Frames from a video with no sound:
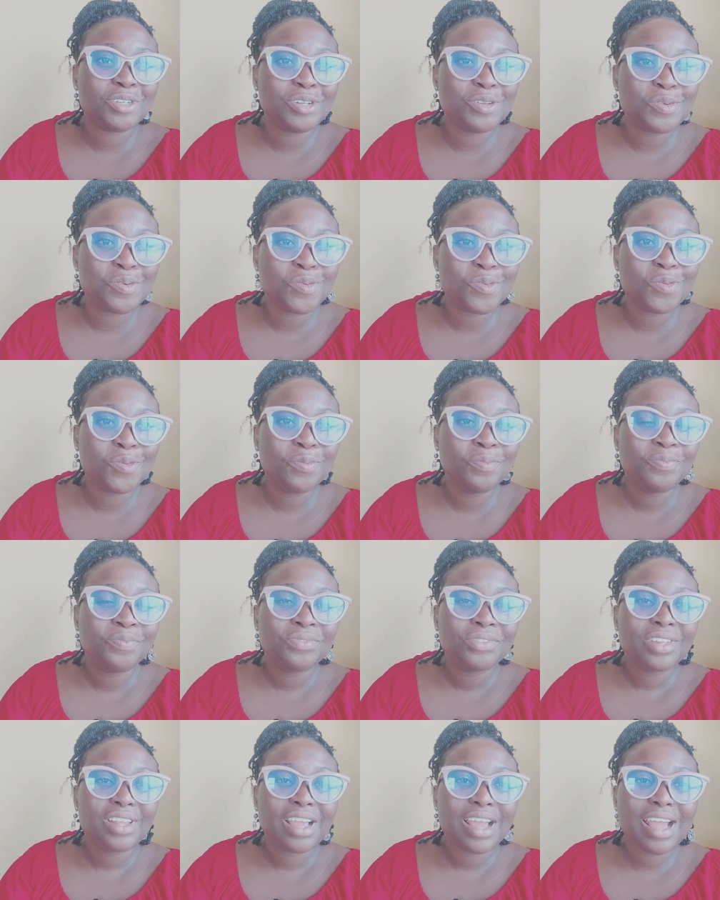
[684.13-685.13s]
below,
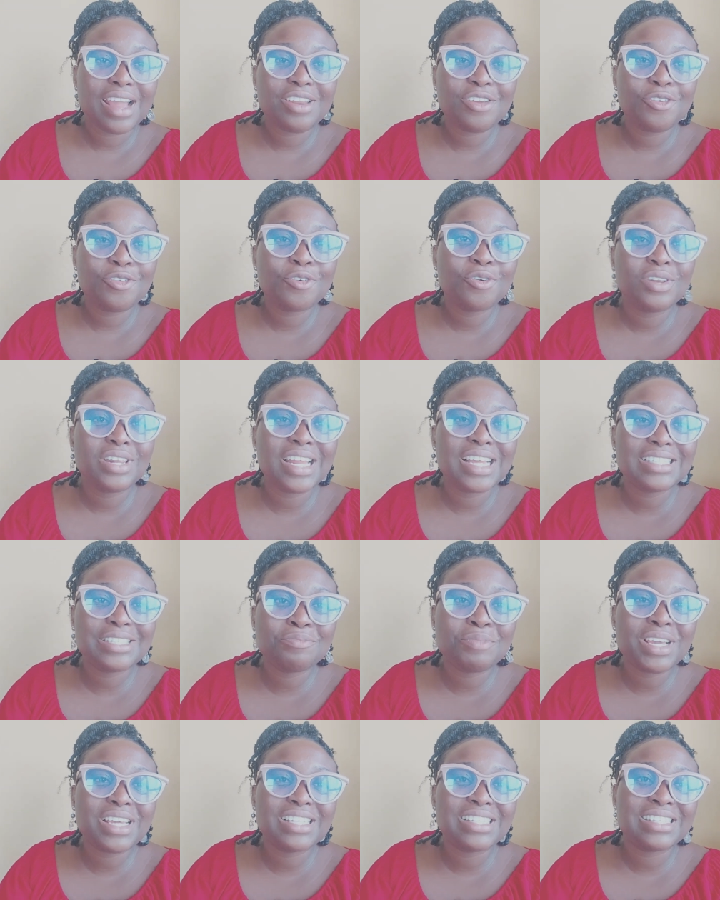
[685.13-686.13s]
and
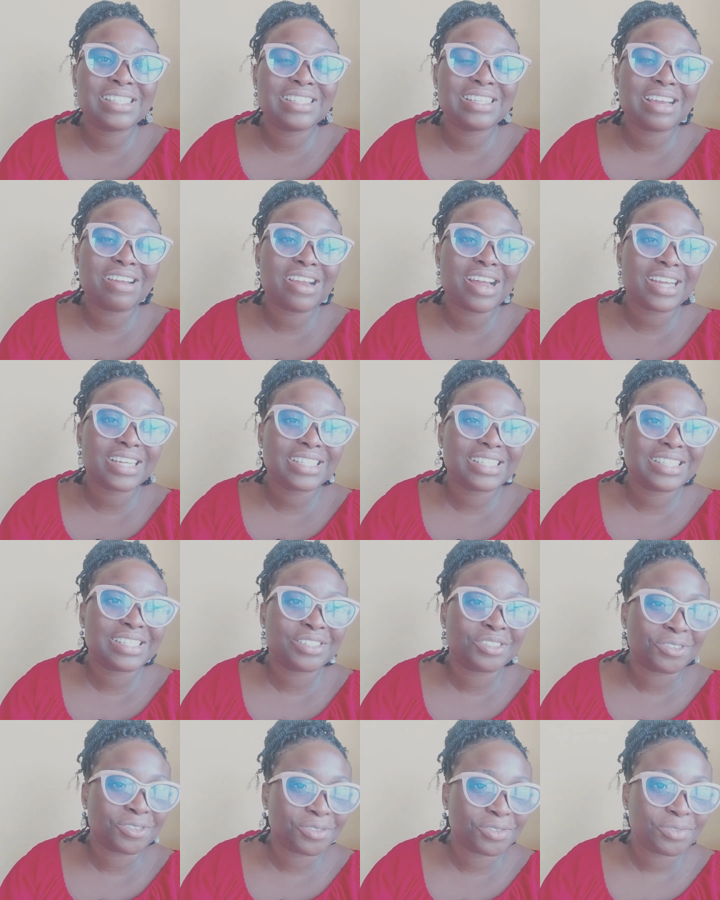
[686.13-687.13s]
let's make it
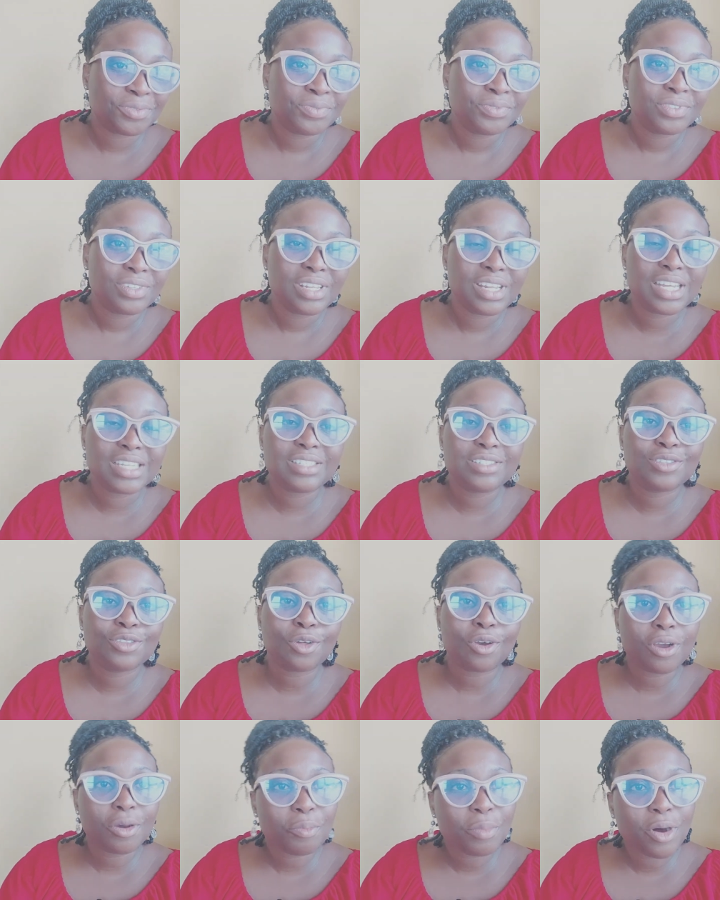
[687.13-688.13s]
interactive. Let's
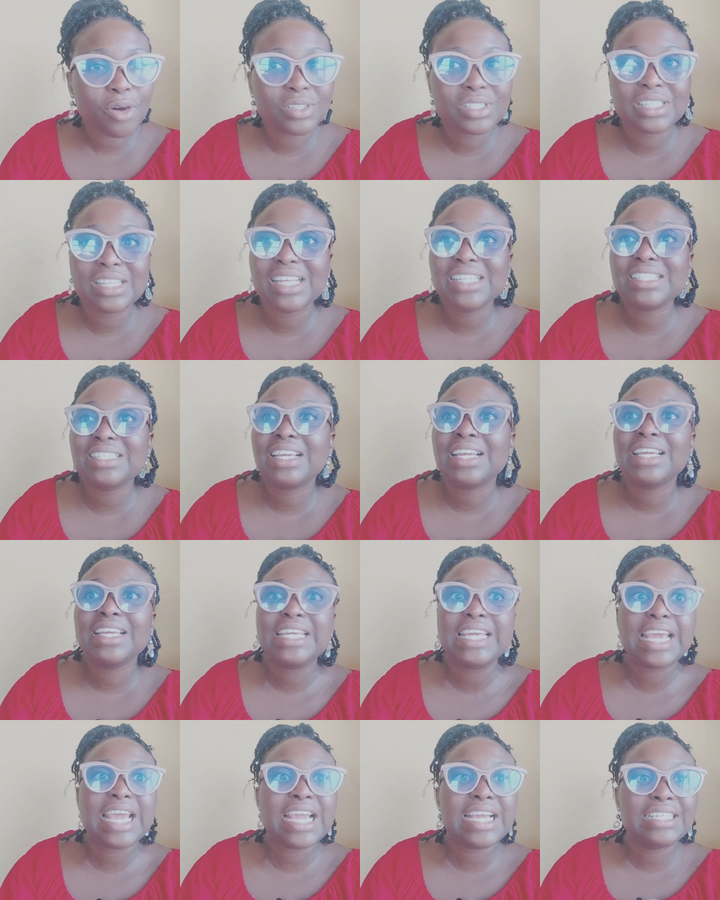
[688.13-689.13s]
talk about it, let's
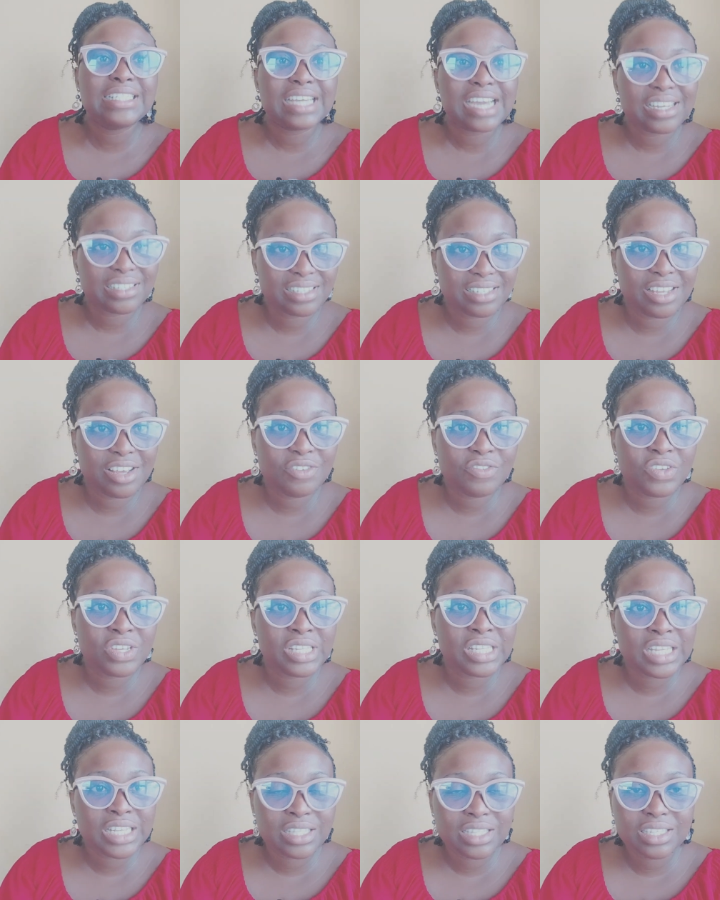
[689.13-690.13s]
engage ourselves
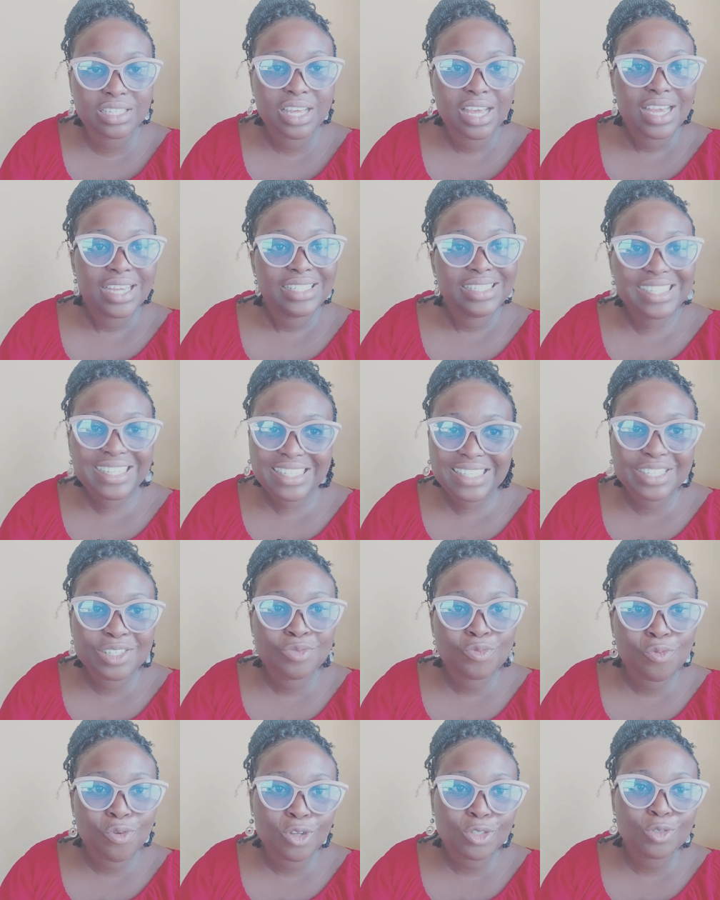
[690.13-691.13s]
in it. This
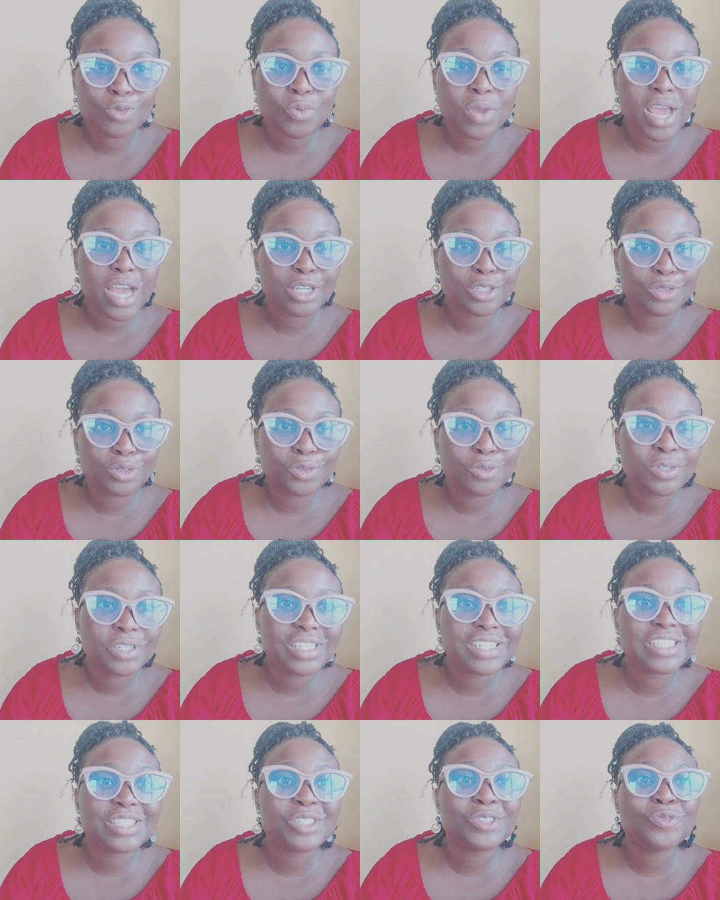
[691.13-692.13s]
is what we are doing,
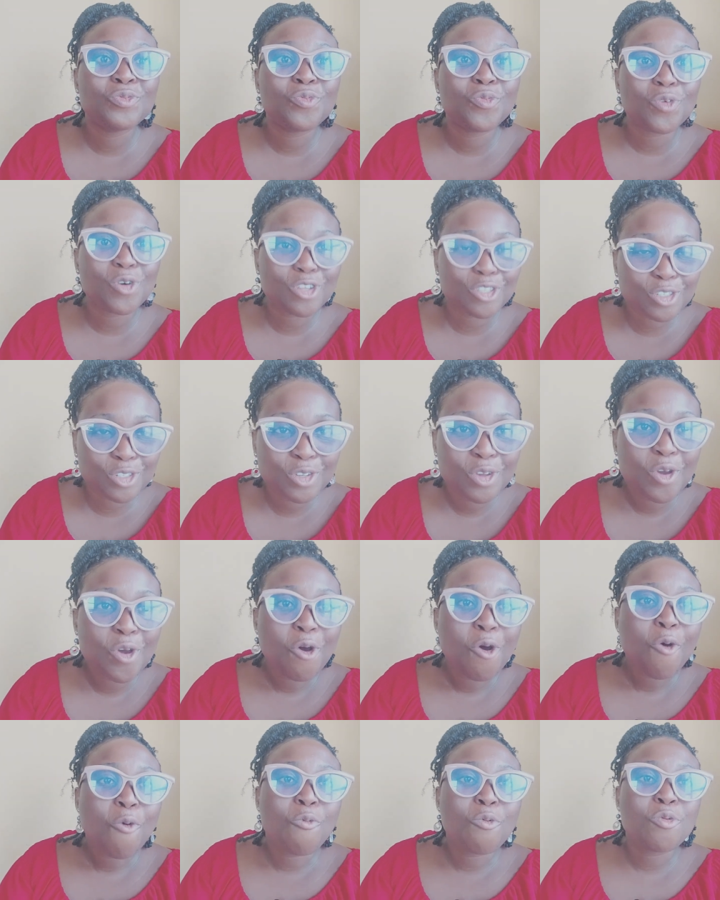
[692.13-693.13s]
this is what
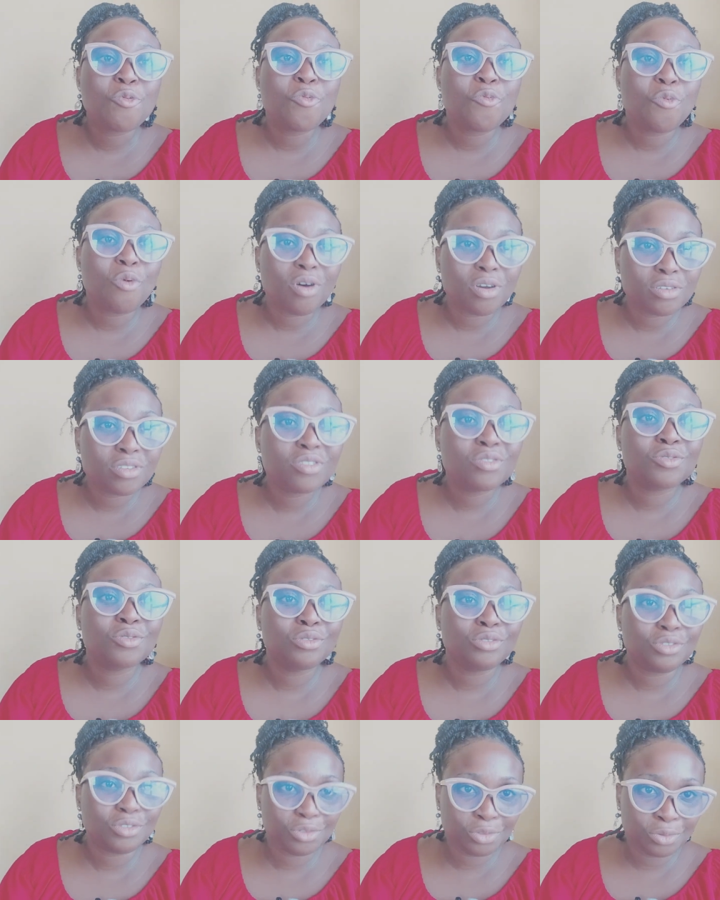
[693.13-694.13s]
we want to
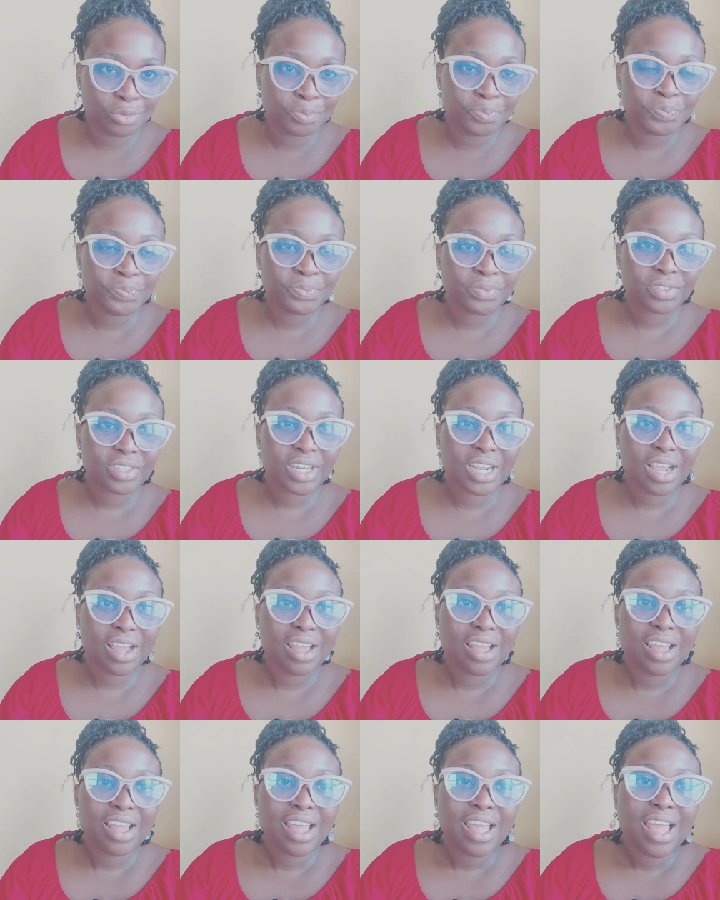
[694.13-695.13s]
do.
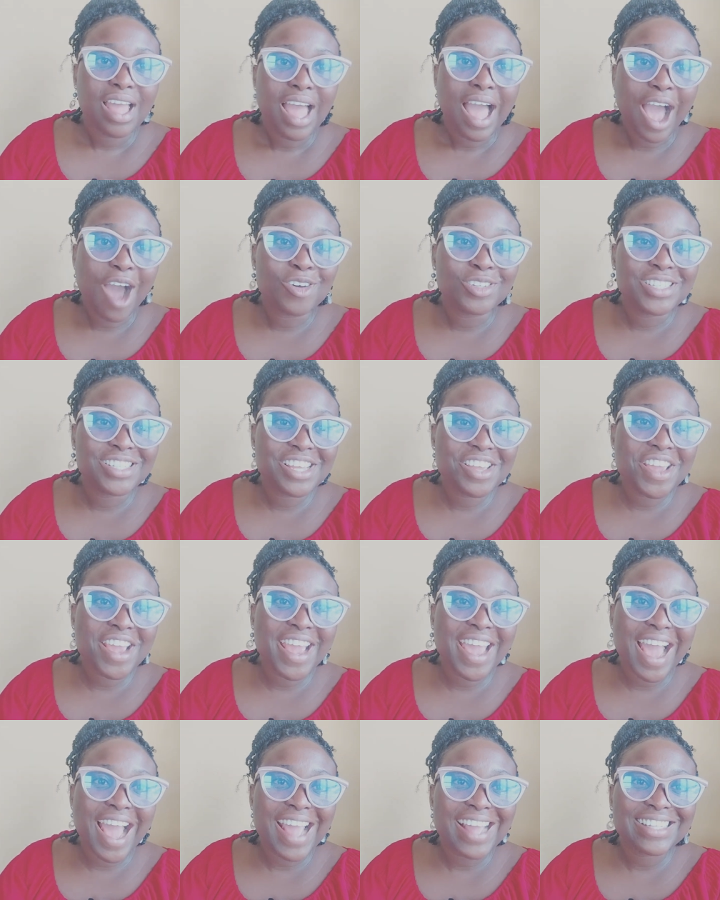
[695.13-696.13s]
I'll see
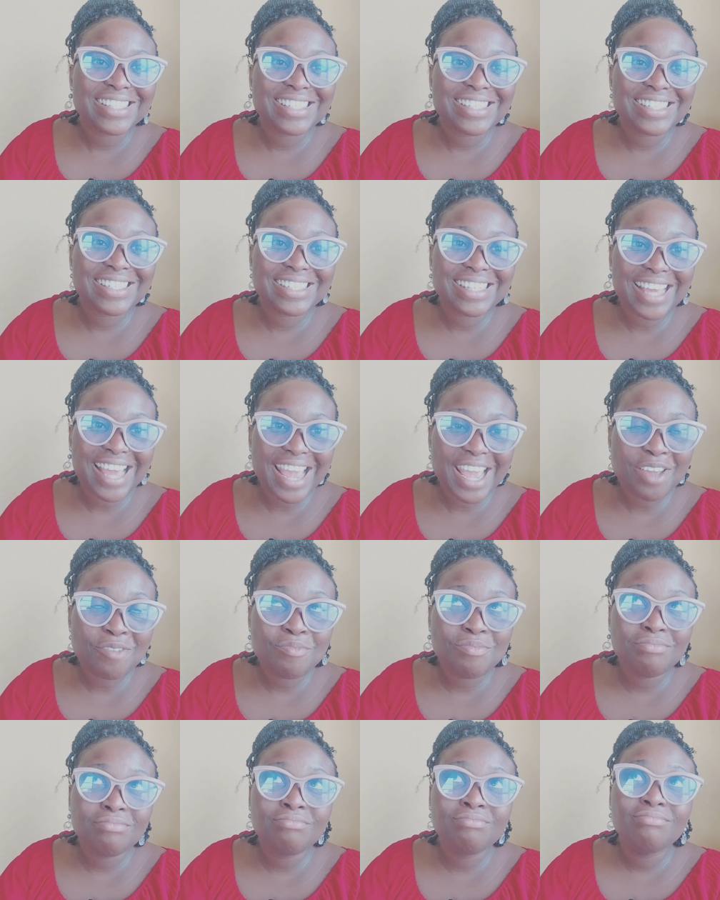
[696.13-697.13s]
you guys
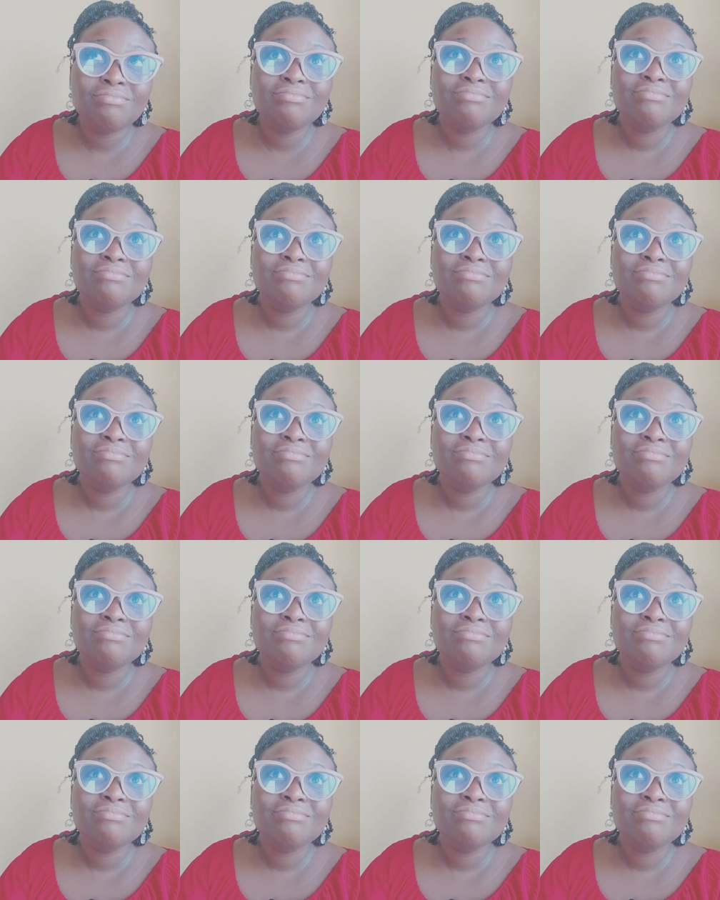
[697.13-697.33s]
same